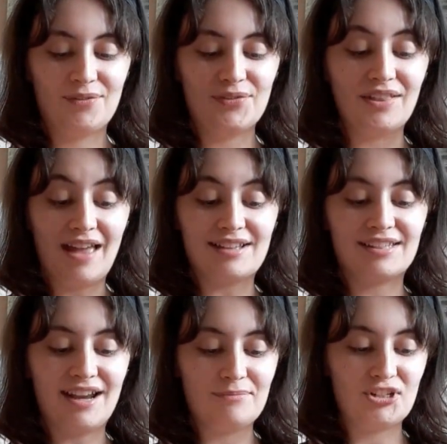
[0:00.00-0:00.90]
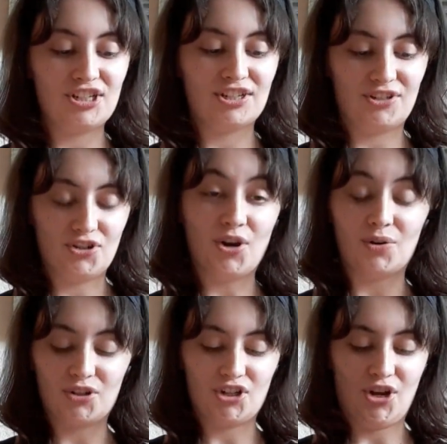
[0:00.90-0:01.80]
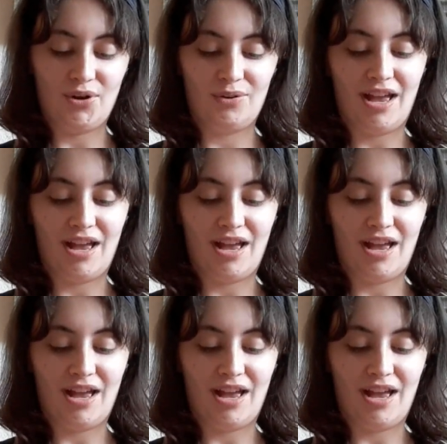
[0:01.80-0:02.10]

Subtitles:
The last time she did a trunk show